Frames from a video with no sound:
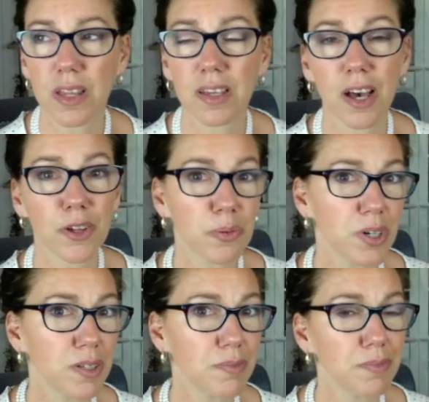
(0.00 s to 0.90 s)
The other
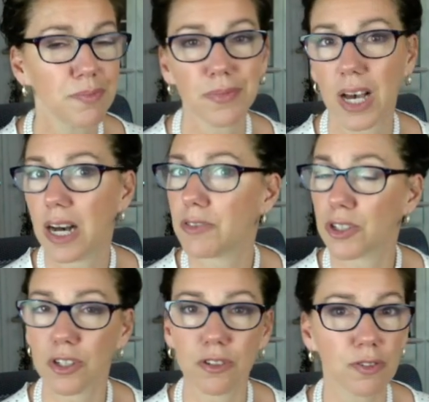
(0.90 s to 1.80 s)
one,
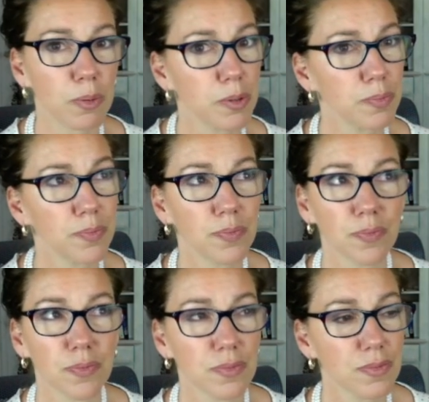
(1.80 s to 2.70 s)
haven't heard from him.
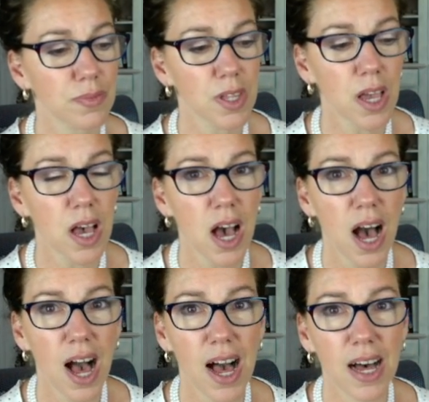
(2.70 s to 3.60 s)

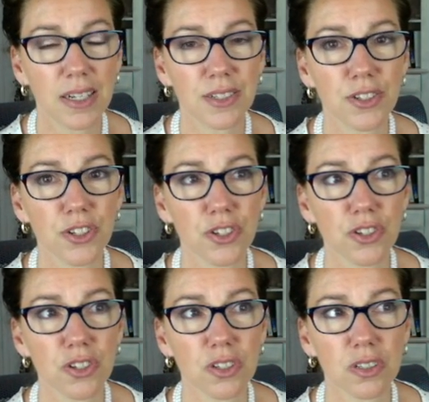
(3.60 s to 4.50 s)
And
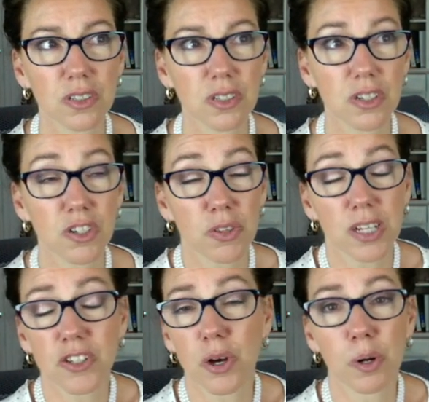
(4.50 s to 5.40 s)
so
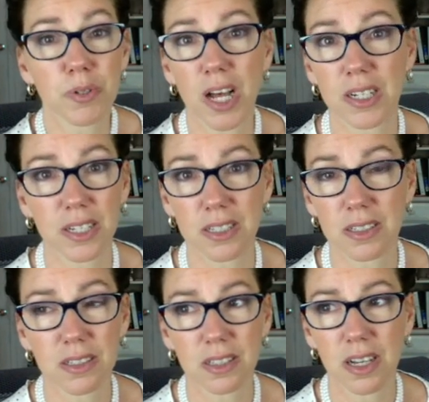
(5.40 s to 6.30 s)
that's so upsetting.
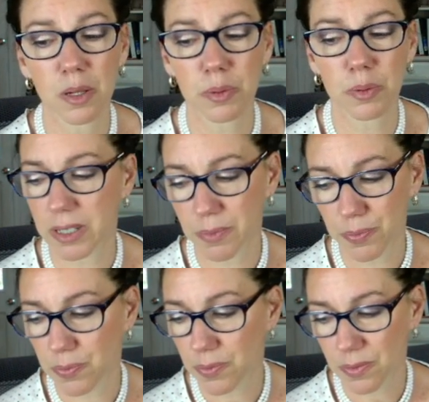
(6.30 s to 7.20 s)
I mean,
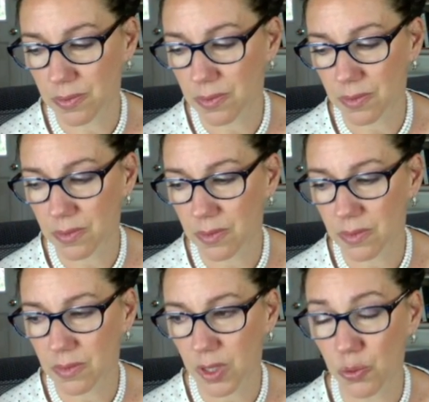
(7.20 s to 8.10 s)

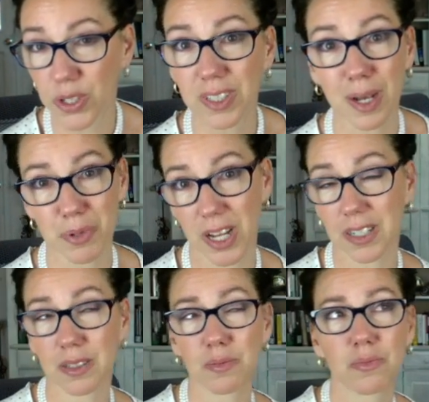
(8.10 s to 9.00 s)
really
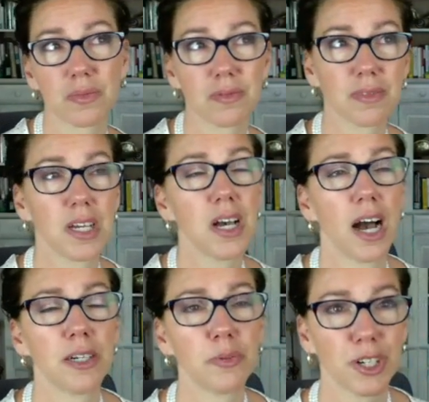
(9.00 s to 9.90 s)
upsetting.
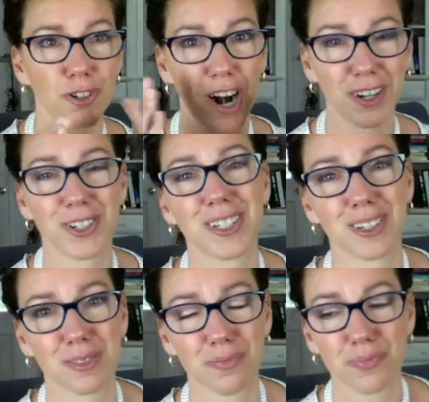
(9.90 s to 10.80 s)
I didn't want to cry on
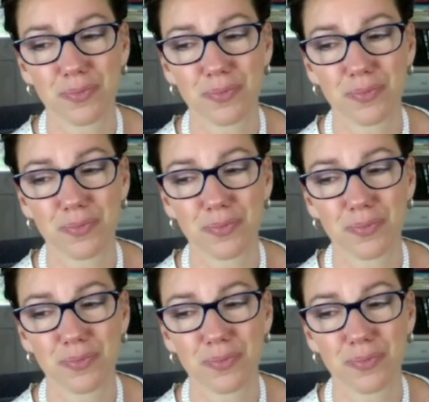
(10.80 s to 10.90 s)
here.